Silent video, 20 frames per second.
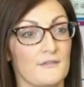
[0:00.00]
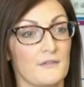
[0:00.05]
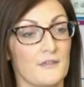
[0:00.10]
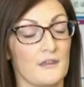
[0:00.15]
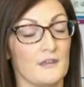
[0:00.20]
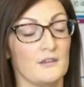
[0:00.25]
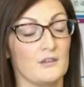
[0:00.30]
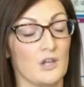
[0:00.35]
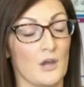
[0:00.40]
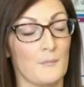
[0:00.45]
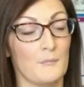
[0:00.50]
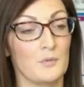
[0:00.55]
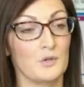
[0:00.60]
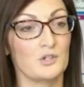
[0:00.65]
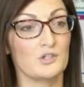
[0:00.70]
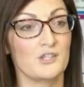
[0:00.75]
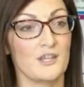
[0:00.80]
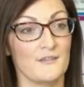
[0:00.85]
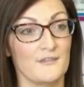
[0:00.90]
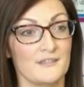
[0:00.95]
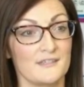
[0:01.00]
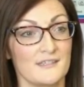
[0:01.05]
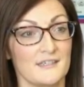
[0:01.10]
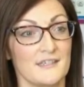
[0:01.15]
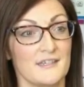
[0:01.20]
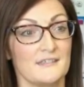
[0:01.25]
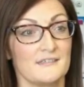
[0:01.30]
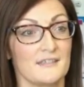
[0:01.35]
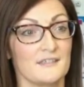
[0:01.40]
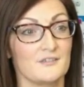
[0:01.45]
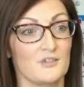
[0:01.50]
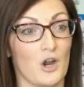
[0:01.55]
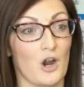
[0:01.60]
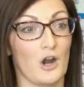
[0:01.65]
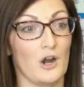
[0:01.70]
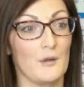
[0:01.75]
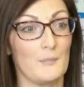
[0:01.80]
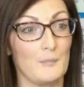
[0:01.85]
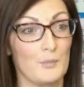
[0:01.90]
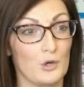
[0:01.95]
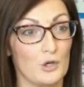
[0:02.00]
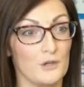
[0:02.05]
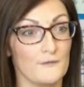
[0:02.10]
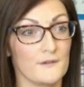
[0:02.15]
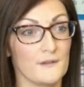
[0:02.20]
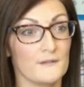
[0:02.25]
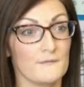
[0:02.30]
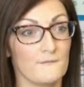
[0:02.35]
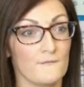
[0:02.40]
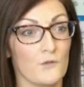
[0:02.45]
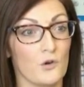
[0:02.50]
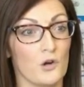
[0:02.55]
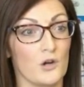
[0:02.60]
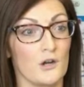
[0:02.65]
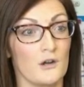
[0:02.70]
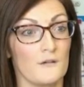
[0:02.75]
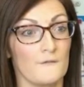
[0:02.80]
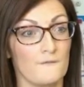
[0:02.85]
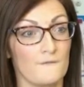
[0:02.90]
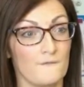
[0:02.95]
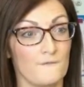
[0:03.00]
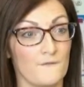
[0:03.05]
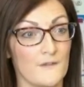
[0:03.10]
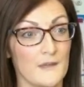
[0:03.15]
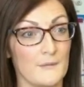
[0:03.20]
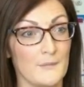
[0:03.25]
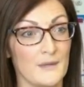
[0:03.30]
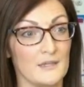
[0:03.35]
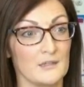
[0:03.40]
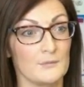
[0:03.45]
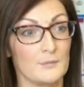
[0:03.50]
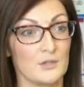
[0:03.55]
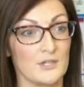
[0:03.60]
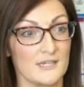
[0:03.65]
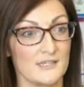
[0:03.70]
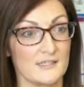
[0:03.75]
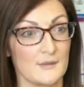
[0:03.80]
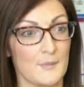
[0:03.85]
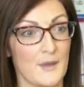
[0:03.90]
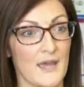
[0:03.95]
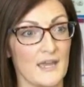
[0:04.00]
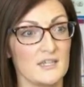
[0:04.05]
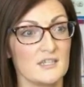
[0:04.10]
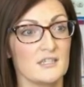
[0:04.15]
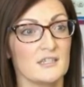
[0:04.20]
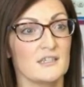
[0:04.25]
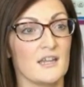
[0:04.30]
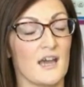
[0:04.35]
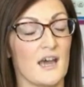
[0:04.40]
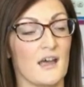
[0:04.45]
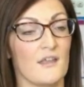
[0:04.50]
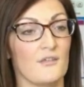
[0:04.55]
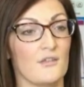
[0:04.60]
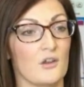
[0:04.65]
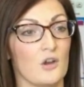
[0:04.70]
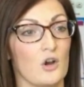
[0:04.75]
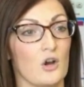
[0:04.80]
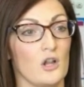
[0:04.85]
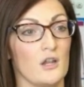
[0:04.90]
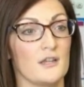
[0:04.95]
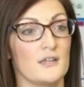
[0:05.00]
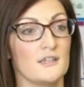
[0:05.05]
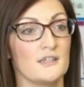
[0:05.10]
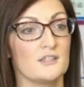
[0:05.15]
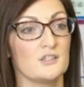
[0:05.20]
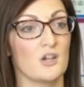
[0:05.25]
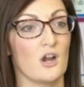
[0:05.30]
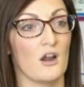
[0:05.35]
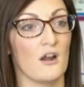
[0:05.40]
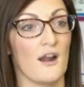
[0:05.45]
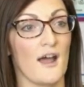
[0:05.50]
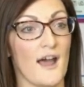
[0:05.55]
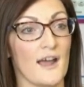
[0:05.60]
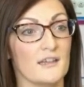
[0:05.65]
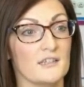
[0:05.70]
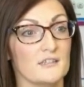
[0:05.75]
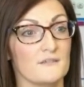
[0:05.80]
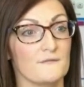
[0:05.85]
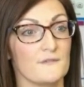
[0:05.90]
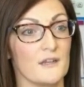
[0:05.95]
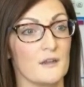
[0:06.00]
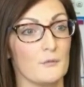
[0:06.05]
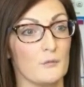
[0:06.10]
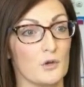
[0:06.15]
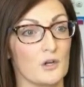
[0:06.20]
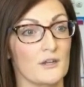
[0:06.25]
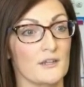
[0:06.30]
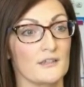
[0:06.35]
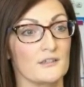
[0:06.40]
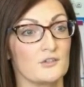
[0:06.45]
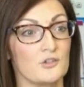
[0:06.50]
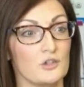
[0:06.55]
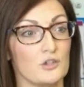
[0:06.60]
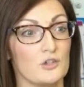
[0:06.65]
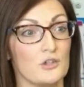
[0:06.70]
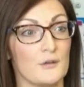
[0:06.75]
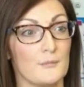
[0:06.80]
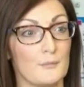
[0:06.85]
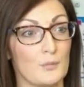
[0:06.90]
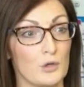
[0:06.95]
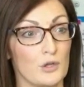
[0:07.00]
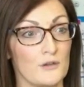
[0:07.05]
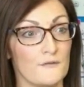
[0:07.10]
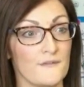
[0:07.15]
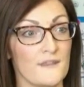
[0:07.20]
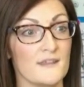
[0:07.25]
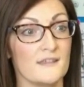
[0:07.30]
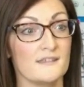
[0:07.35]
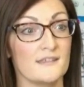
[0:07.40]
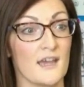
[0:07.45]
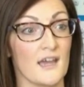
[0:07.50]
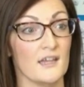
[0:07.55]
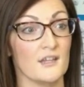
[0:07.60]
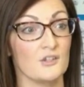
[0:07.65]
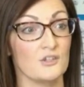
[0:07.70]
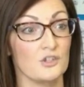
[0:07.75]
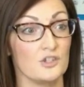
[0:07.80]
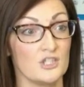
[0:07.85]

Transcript: the numbers and the statistics are improving for female participation, and the college are actively working to improve this and to